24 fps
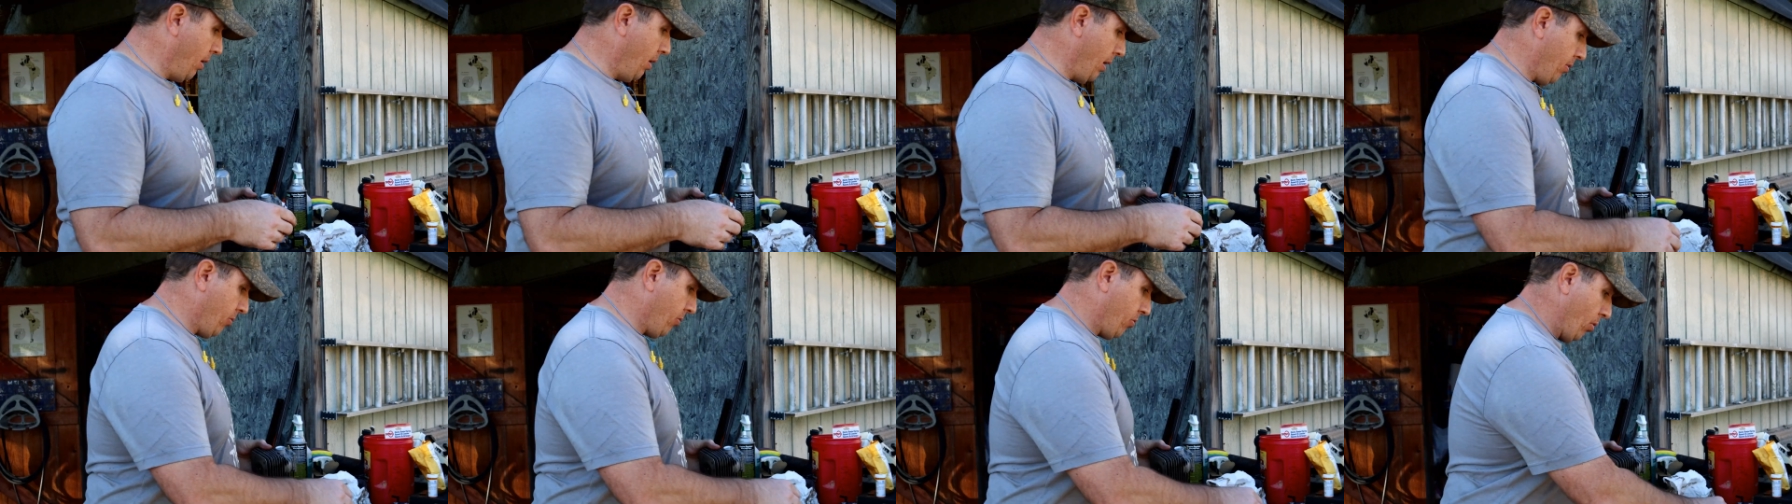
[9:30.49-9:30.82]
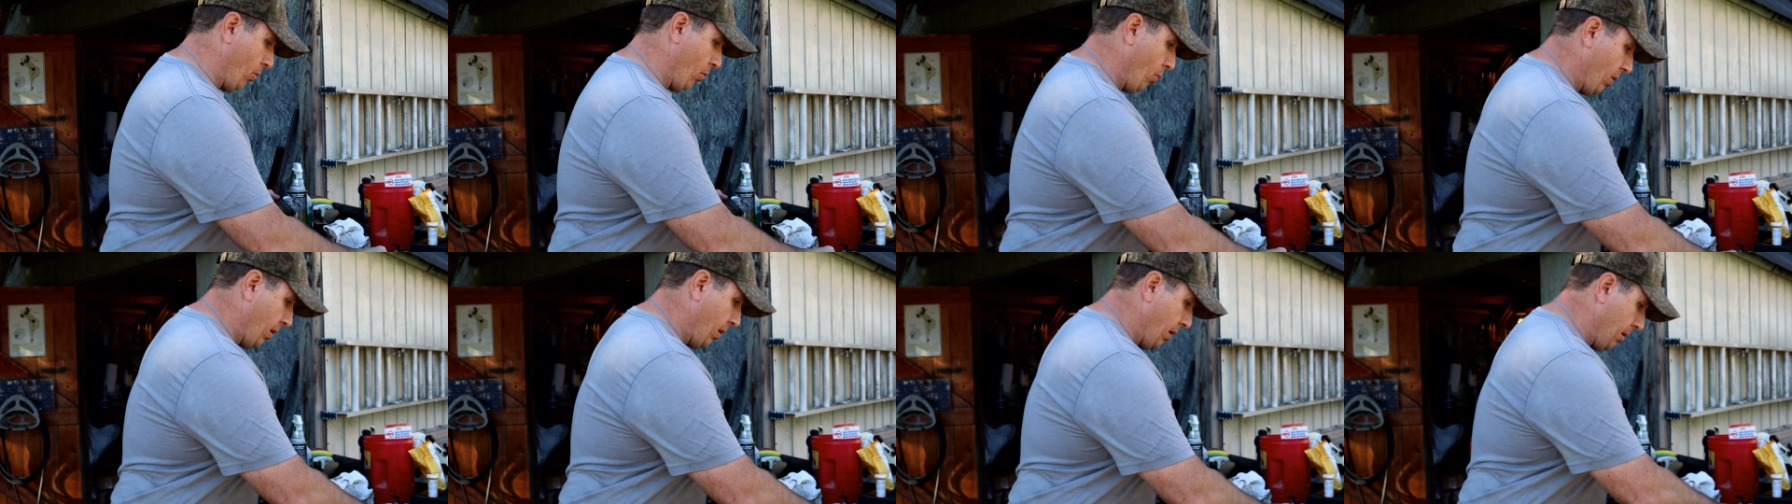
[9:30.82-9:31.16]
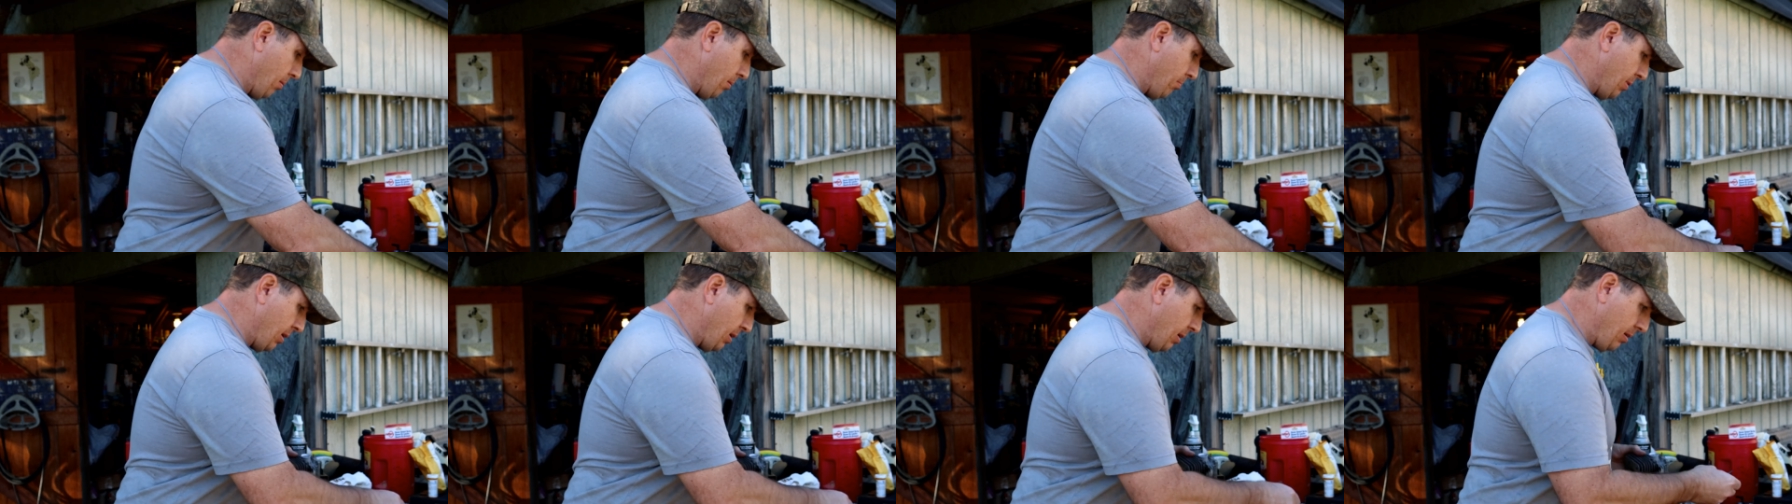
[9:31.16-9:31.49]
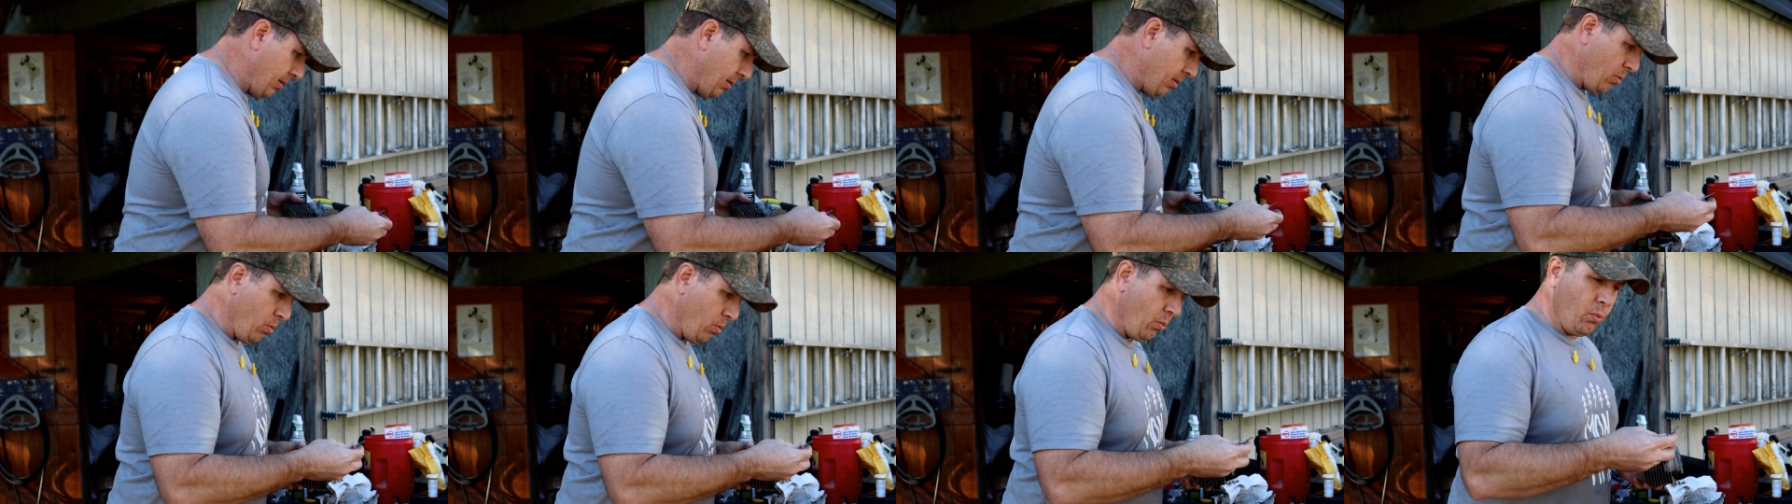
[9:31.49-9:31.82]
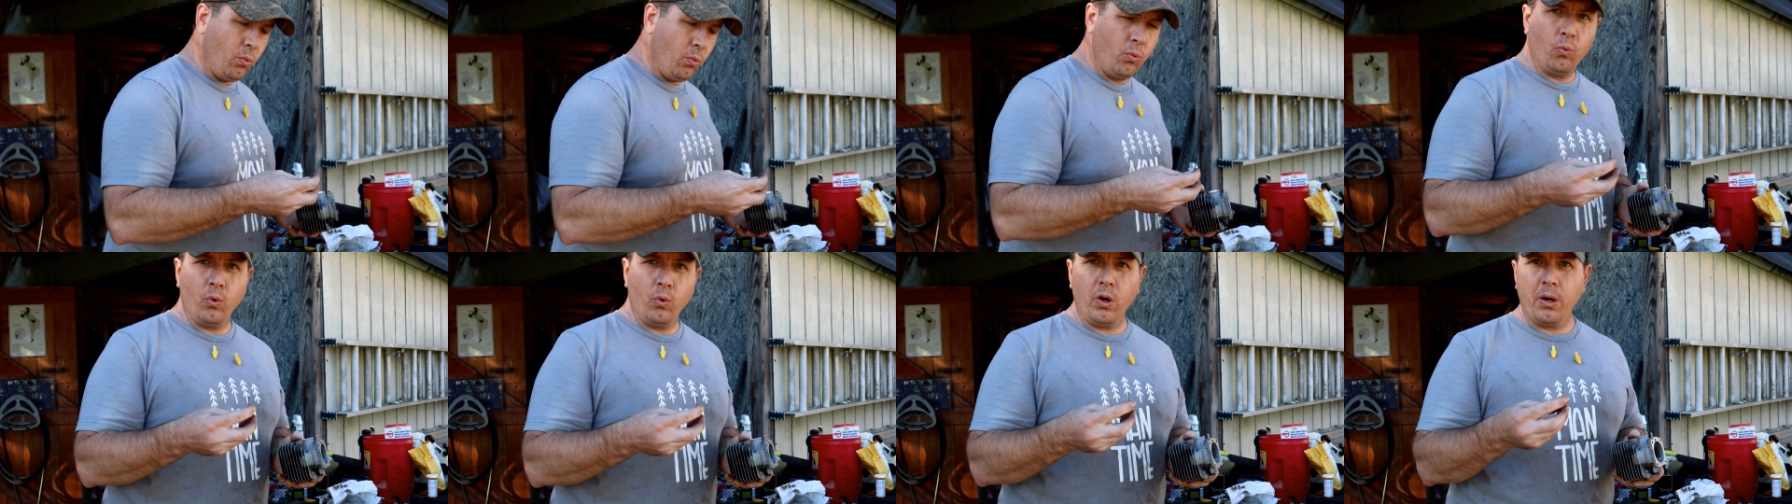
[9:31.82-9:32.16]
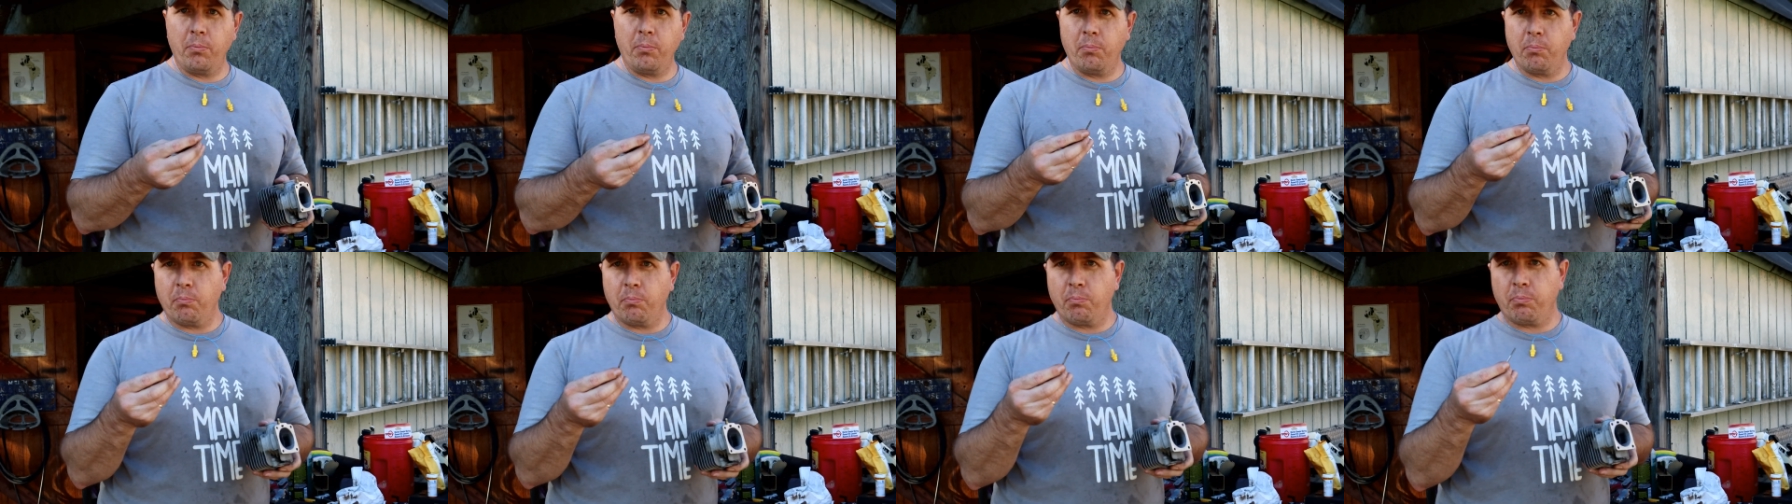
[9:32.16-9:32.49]
All right, so
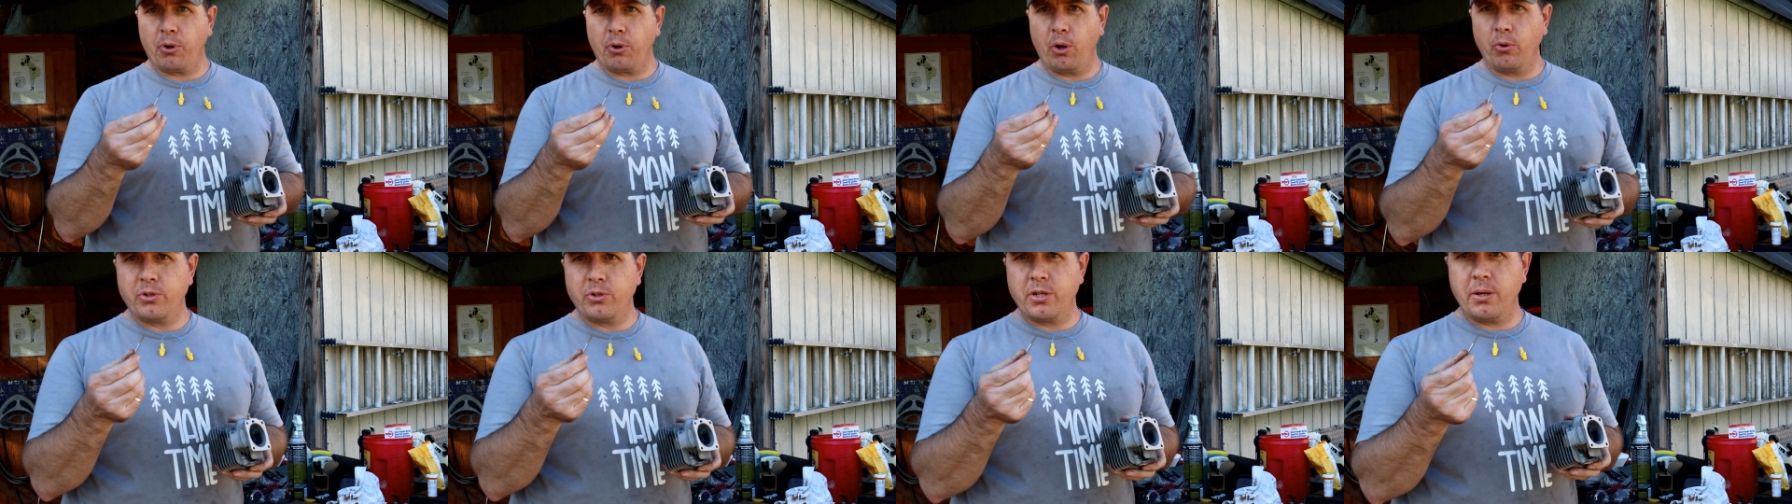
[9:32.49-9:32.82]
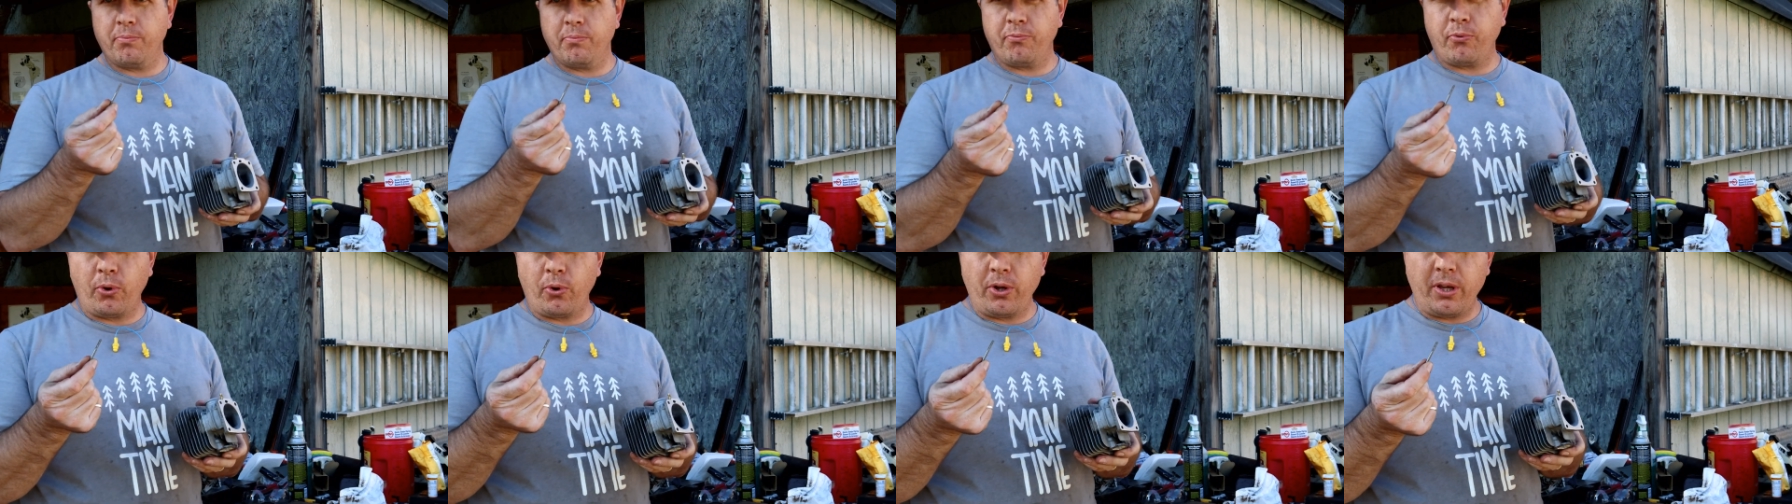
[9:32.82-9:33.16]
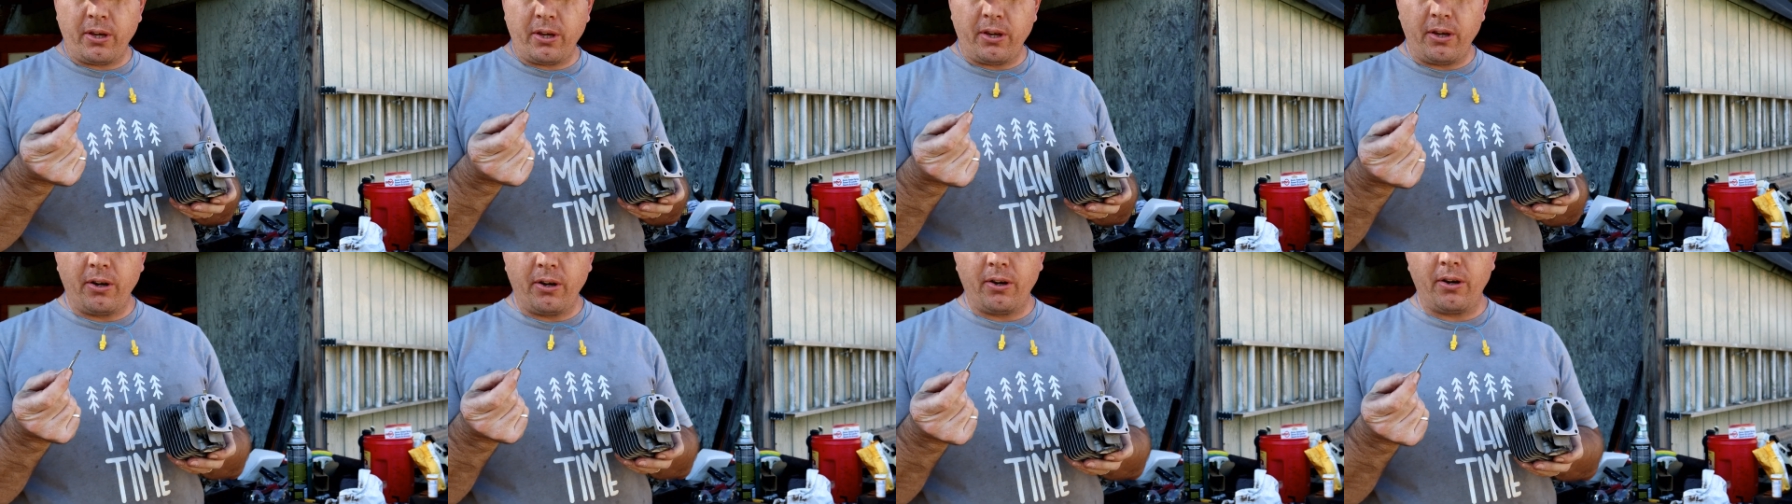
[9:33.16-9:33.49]
one pro tip for you